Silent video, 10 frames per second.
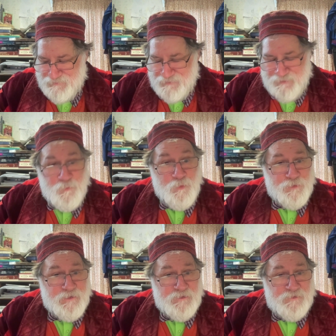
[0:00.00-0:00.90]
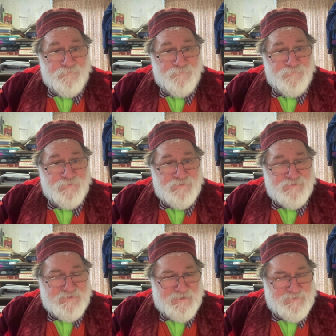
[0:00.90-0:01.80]
uh, walking off the
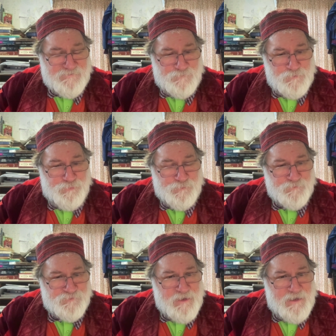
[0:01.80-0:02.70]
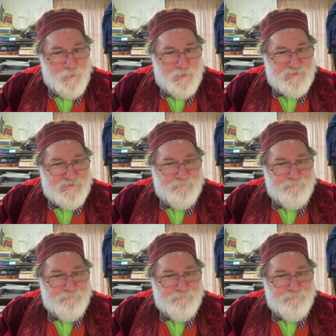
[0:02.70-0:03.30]
set of RuPaul's Drag Race.